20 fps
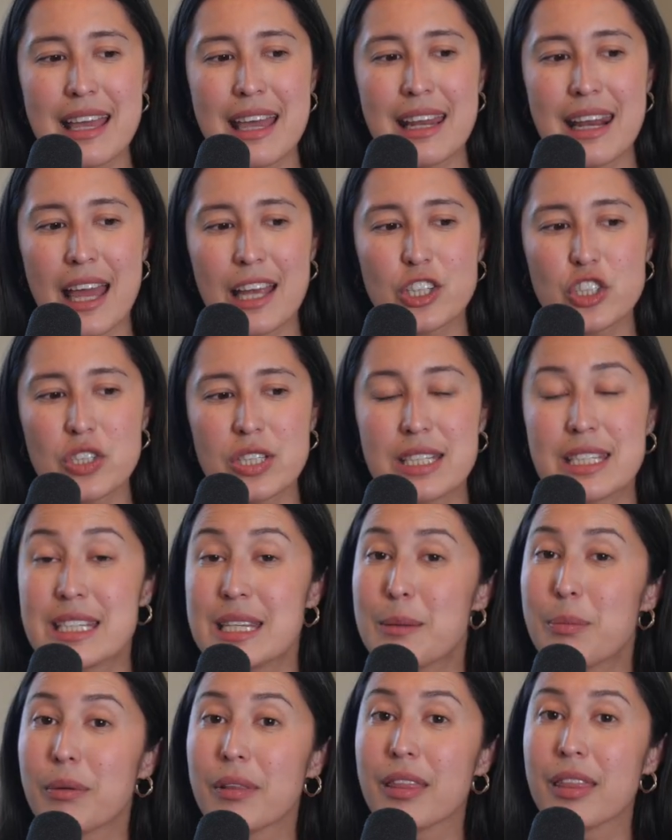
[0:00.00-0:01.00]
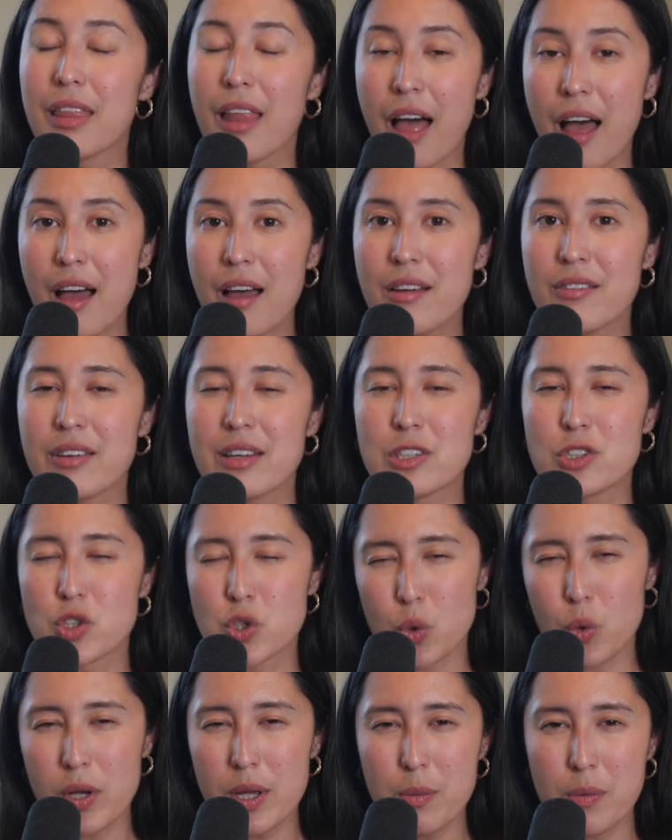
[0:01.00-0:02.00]
and actually deep love and
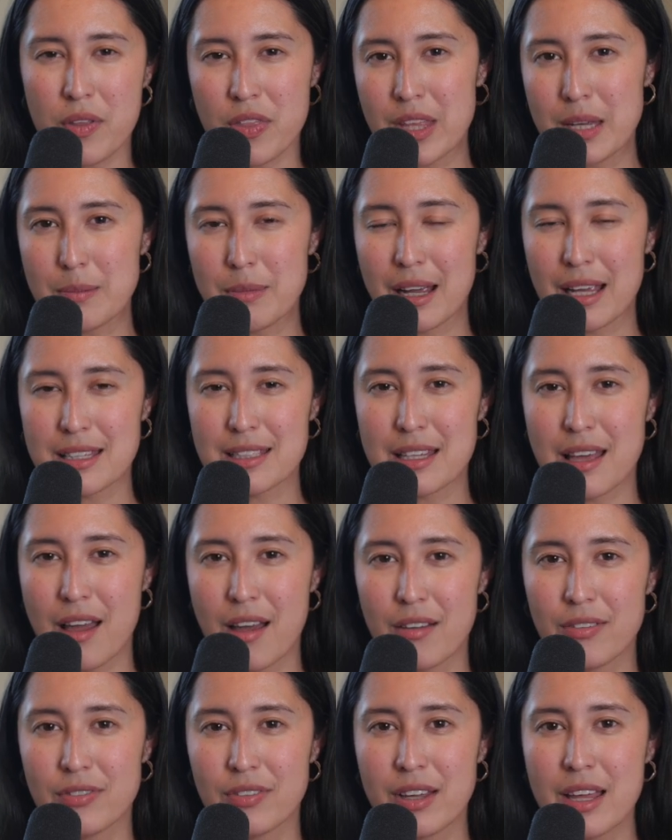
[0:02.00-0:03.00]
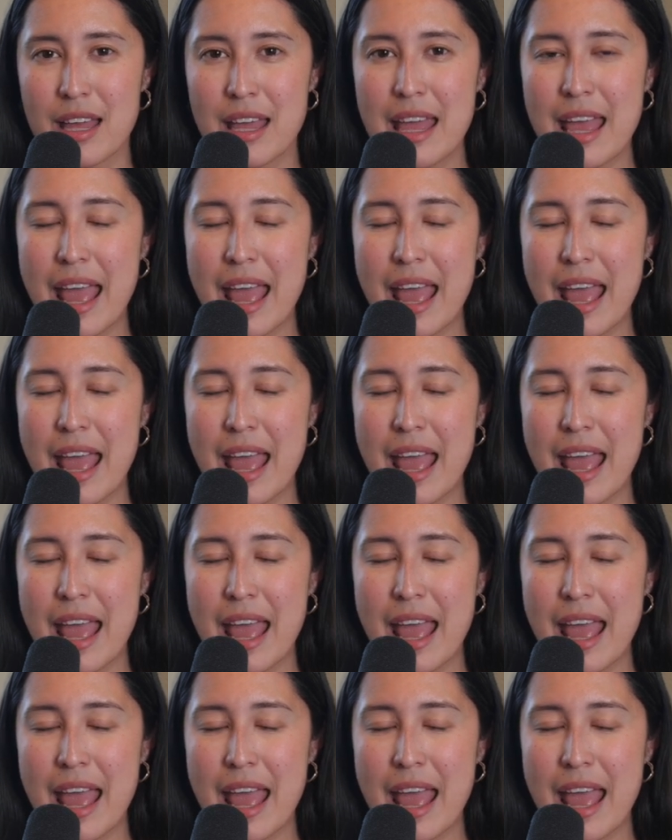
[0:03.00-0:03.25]
joy within myself.